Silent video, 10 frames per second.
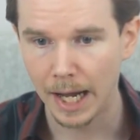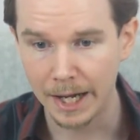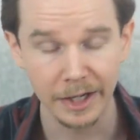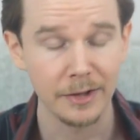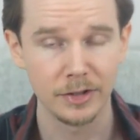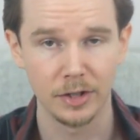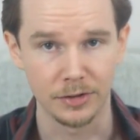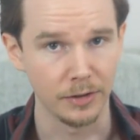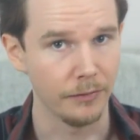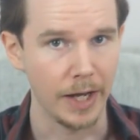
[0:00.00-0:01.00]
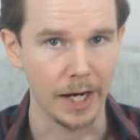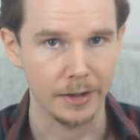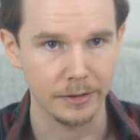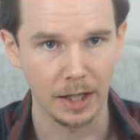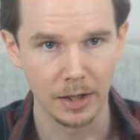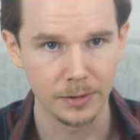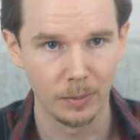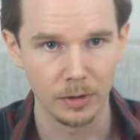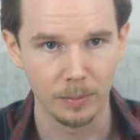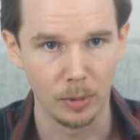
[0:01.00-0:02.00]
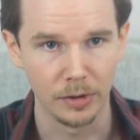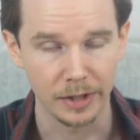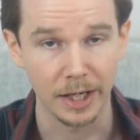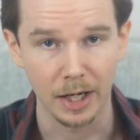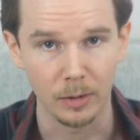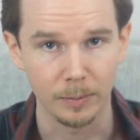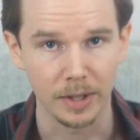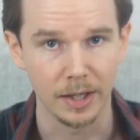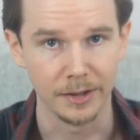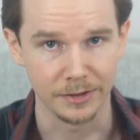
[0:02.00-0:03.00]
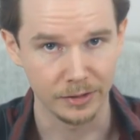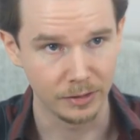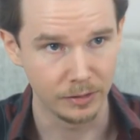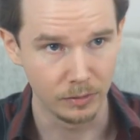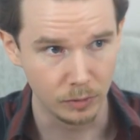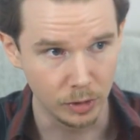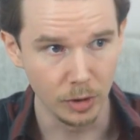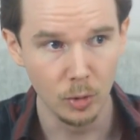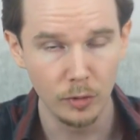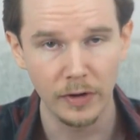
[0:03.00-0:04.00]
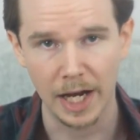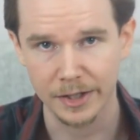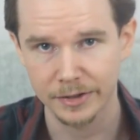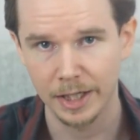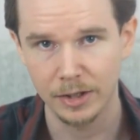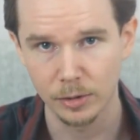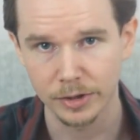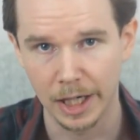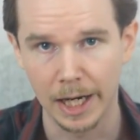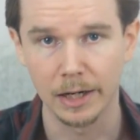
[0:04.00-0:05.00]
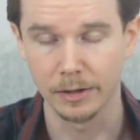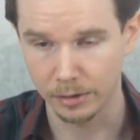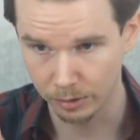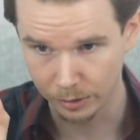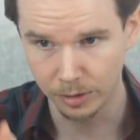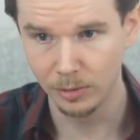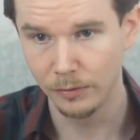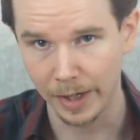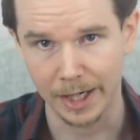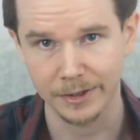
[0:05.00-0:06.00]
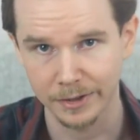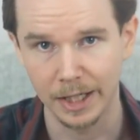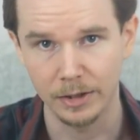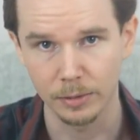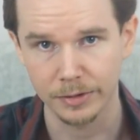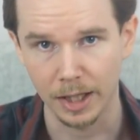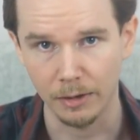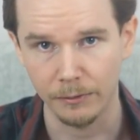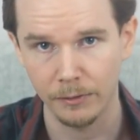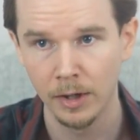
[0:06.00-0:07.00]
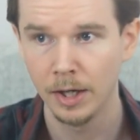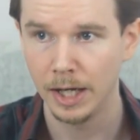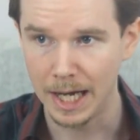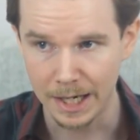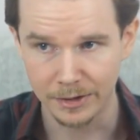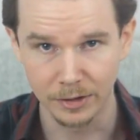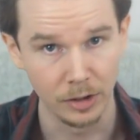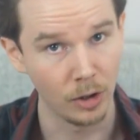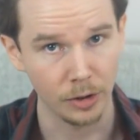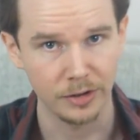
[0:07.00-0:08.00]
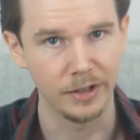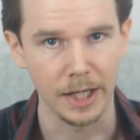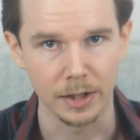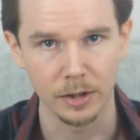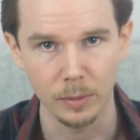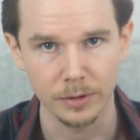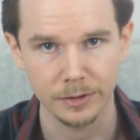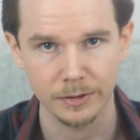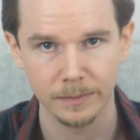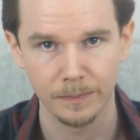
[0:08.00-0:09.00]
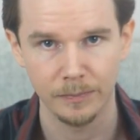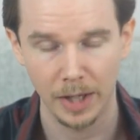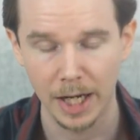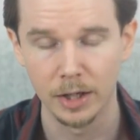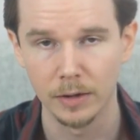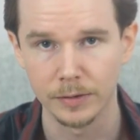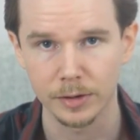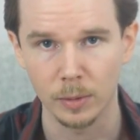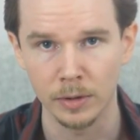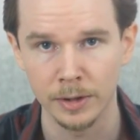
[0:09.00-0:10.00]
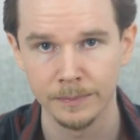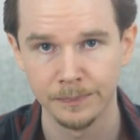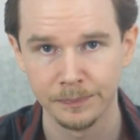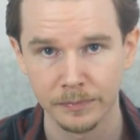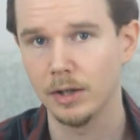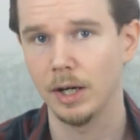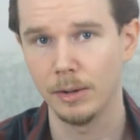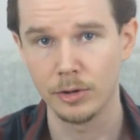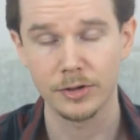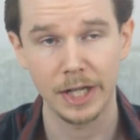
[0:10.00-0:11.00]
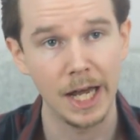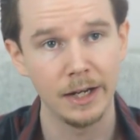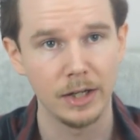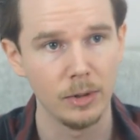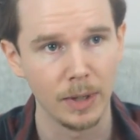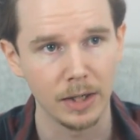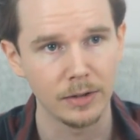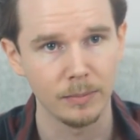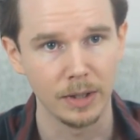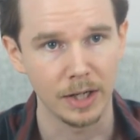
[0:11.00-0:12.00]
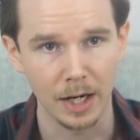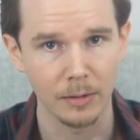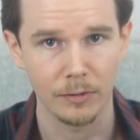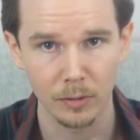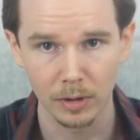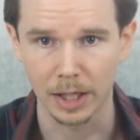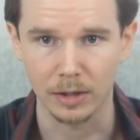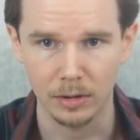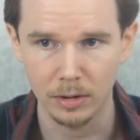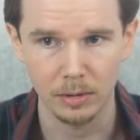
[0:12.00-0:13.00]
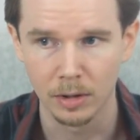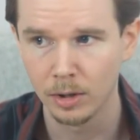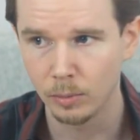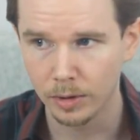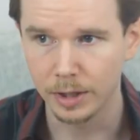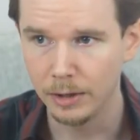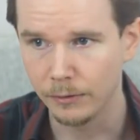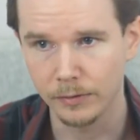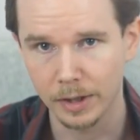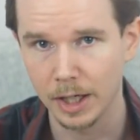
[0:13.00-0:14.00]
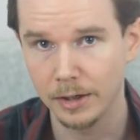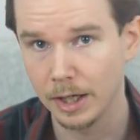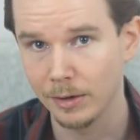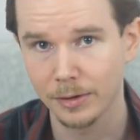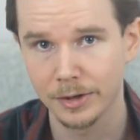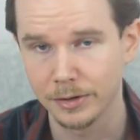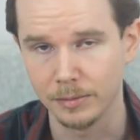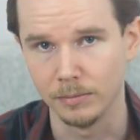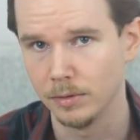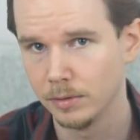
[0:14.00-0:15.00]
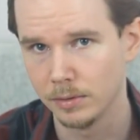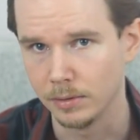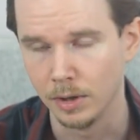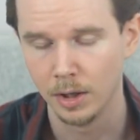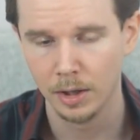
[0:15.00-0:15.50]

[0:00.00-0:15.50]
And that's just a fact. I just want to point that out because do vaccinate your child, do vaccinate yourself. It's not dangerous. End of story. I understand that you might be careful, like, oh, what if the kid get autism?